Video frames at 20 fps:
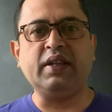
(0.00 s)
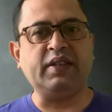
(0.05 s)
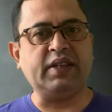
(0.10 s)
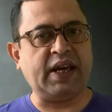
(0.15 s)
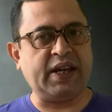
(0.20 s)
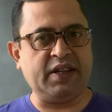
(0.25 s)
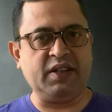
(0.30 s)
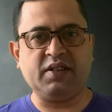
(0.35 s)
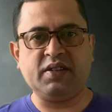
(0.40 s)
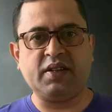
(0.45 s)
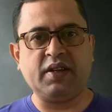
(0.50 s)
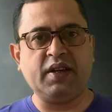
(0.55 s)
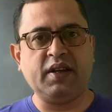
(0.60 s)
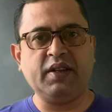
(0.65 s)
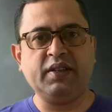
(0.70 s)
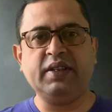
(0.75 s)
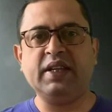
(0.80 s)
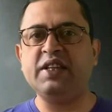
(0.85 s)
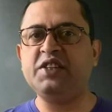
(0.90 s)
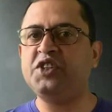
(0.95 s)
That is,
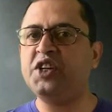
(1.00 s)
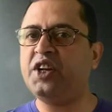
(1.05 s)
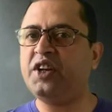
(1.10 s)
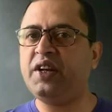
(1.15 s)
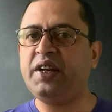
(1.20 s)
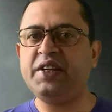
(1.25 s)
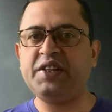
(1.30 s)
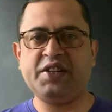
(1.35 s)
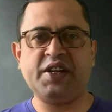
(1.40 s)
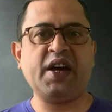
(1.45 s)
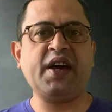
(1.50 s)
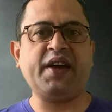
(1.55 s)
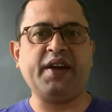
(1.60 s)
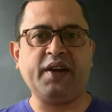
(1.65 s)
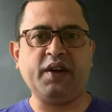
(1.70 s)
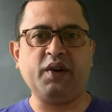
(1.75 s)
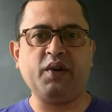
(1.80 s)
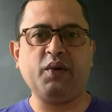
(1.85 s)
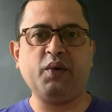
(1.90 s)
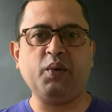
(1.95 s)
they generally
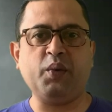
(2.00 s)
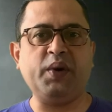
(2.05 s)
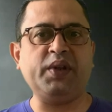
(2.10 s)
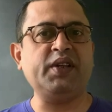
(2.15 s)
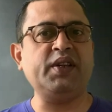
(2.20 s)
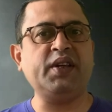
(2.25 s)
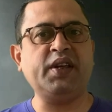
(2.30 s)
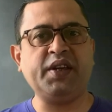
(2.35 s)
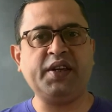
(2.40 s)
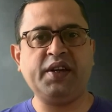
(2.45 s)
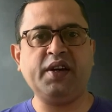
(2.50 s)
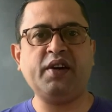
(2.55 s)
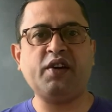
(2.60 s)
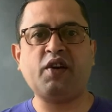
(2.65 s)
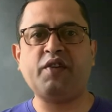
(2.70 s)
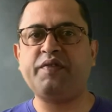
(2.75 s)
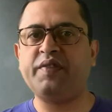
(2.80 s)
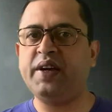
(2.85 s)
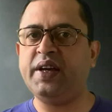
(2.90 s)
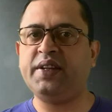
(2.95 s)
die within a year
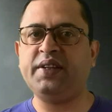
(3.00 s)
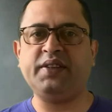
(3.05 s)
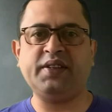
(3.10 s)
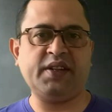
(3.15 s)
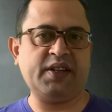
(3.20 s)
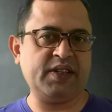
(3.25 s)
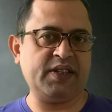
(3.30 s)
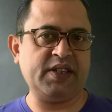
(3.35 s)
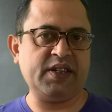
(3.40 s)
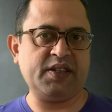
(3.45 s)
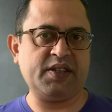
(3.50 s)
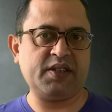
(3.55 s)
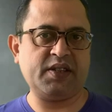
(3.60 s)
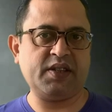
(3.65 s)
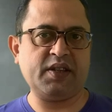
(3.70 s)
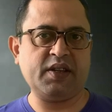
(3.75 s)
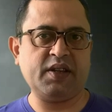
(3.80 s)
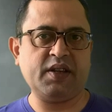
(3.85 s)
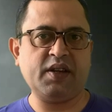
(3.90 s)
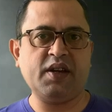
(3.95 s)
of getting the
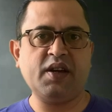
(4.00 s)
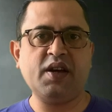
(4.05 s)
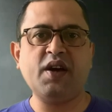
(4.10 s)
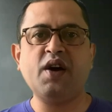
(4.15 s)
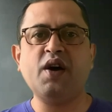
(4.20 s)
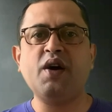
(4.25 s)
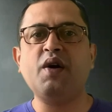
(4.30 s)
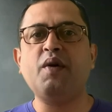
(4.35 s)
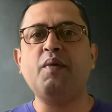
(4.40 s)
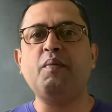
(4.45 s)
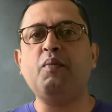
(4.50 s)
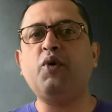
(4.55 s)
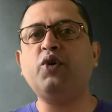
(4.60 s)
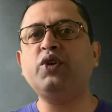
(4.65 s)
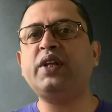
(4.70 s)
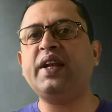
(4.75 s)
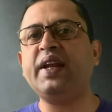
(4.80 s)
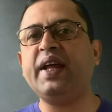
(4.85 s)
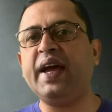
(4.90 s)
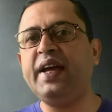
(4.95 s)
disease. More
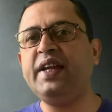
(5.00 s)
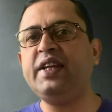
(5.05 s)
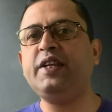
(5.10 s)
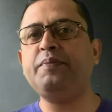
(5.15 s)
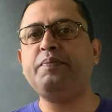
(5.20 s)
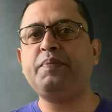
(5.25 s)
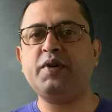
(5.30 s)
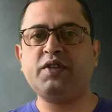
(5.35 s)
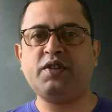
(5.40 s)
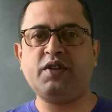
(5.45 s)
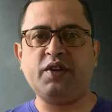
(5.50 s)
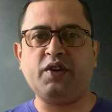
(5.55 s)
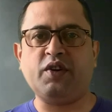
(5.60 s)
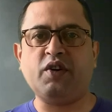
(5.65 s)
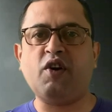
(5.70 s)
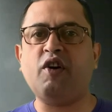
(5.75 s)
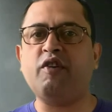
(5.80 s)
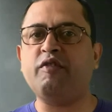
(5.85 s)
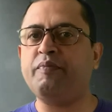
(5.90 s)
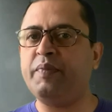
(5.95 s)
than 80%
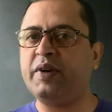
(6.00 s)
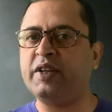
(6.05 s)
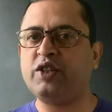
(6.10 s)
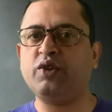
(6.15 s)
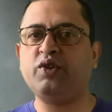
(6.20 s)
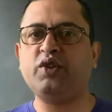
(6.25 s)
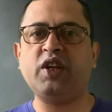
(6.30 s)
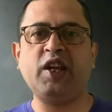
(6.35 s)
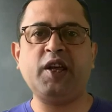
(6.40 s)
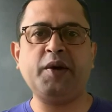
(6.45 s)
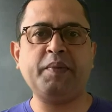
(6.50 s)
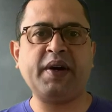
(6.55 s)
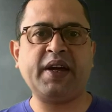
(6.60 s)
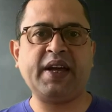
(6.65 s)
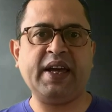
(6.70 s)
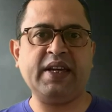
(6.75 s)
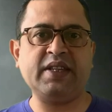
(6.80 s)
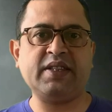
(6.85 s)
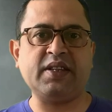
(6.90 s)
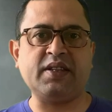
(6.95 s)
of mesothelioma
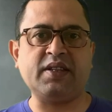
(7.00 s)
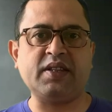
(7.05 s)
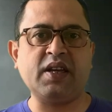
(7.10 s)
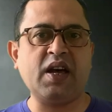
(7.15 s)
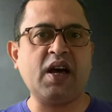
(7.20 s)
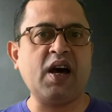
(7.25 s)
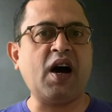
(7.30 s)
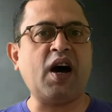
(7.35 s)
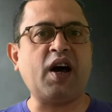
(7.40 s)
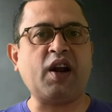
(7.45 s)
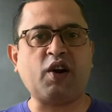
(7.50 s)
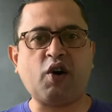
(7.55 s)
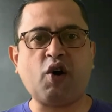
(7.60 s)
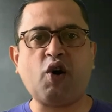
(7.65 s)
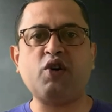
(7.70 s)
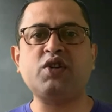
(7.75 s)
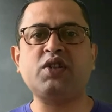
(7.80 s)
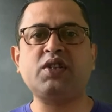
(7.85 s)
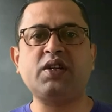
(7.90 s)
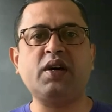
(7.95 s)
cases are
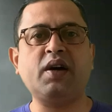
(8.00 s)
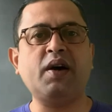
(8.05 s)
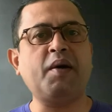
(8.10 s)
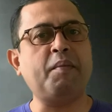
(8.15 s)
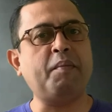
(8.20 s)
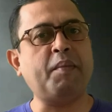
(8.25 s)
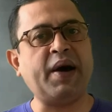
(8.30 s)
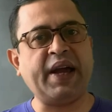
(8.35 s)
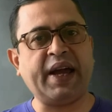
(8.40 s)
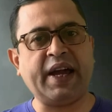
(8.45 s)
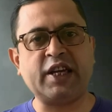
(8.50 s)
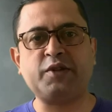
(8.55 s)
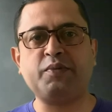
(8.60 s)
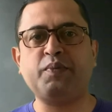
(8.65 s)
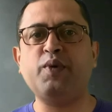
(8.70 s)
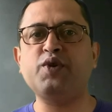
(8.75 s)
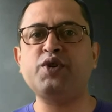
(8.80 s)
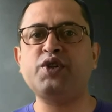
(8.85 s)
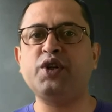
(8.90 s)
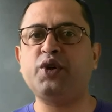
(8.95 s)
caused by
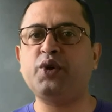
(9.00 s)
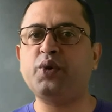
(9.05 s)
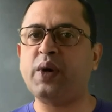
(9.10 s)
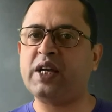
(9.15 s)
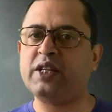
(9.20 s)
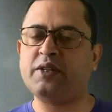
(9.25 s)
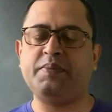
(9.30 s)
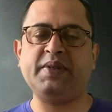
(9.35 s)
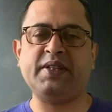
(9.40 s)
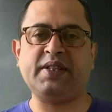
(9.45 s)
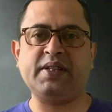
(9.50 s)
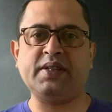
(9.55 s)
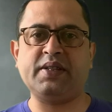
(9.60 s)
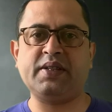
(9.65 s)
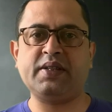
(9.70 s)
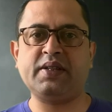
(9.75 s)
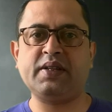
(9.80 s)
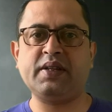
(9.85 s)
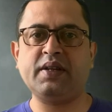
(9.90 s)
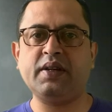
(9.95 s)
exposure to
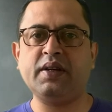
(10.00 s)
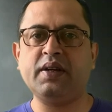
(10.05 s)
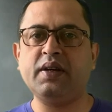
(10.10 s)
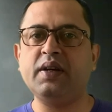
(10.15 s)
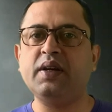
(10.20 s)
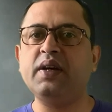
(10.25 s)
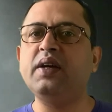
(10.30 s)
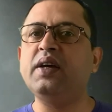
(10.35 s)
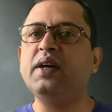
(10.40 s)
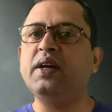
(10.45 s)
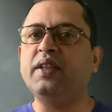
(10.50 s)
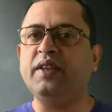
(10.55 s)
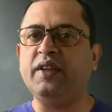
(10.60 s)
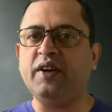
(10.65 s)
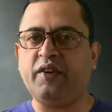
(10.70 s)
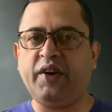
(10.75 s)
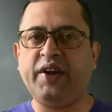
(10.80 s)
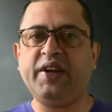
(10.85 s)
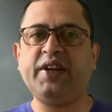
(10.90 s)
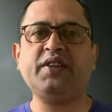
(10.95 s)
asbestos.
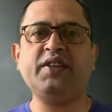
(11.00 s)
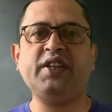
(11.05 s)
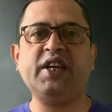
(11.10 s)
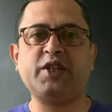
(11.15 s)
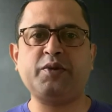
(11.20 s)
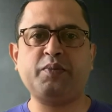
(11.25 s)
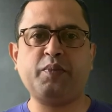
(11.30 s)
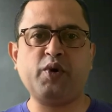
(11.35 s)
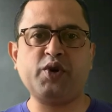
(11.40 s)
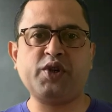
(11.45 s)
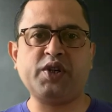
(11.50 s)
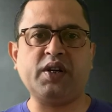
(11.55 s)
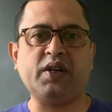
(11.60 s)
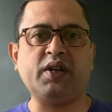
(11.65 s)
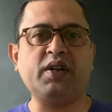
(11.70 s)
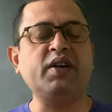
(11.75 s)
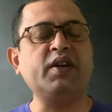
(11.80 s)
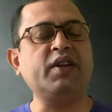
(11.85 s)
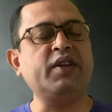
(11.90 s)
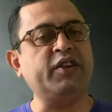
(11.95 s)
The greater the
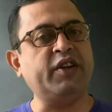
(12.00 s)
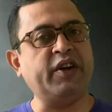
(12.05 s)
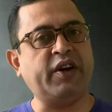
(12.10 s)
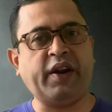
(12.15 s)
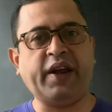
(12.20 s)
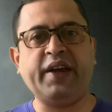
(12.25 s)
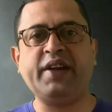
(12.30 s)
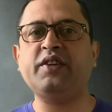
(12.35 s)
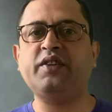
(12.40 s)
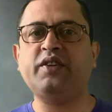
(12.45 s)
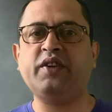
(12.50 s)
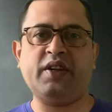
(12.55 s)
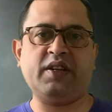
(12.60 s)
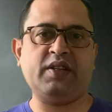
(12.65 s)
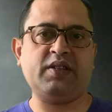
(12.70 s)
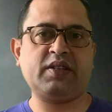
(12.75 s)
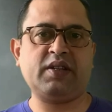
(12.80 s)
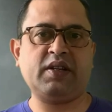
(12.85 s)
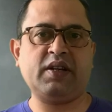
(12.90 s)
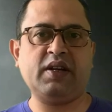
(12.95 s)
exposure, the greater the
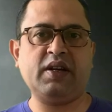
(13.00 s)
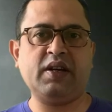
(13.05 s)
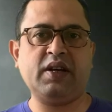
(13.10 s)
risk.